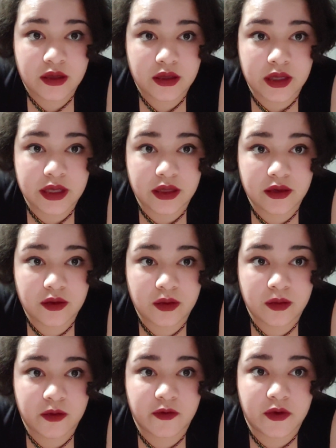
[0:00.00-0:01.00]
And
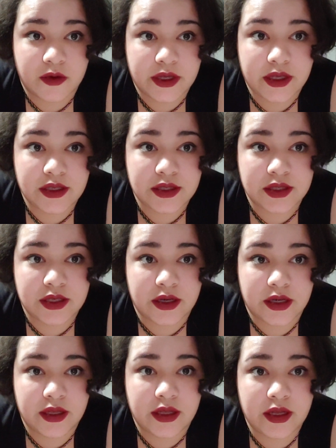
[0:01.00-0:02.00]
before we get
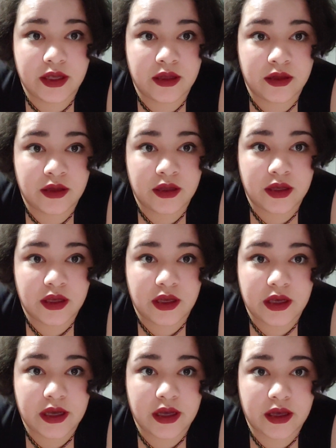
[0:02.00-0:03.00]
started,
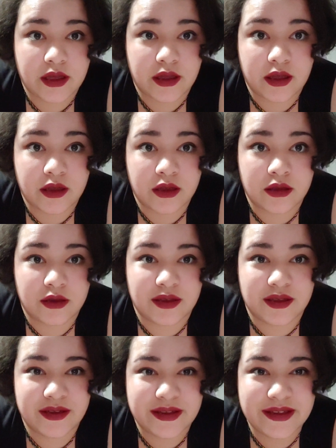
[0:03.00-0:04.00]
I'm
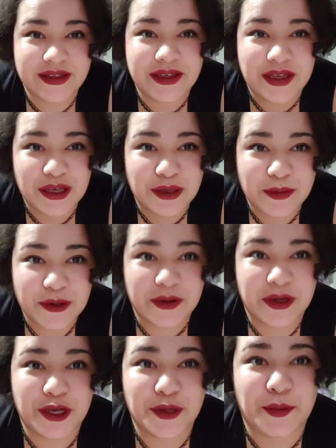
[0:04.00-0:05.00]

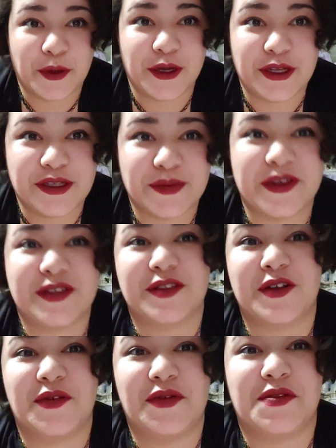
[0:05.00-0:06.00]
going to praise
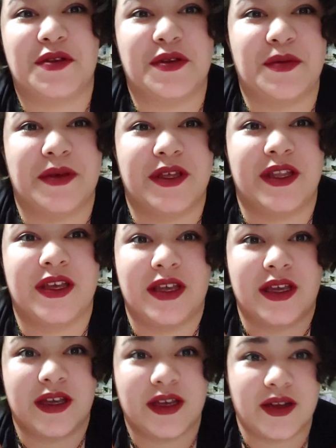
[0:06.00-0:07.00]
myself a little bit.
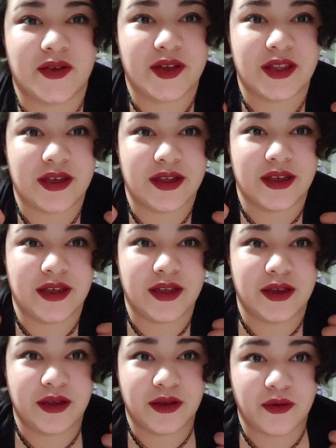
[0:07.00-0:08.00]
I never thought
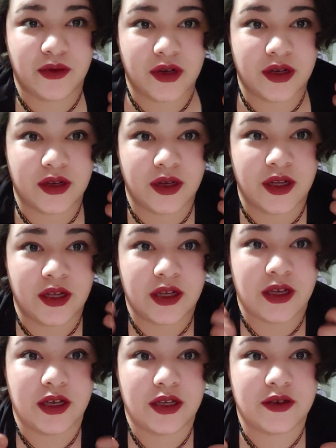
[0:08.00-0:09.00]
I'd wear
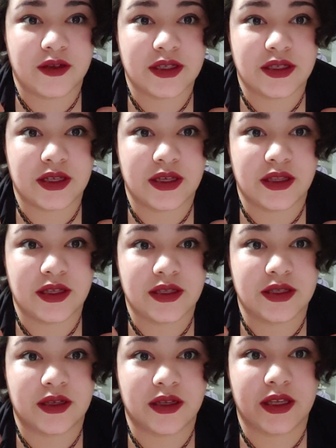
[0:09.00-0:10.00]
a dress like
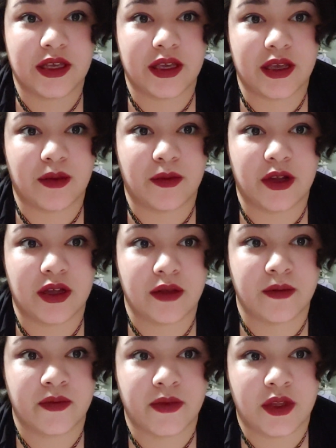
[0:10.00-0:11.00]
this on camera
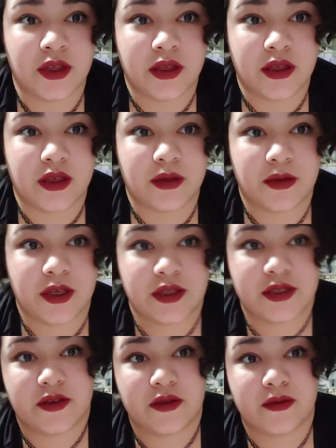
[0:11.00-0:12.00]

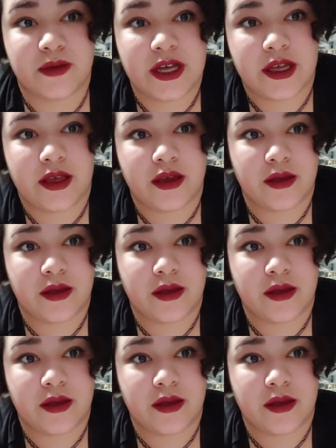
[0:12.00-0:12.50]
because of my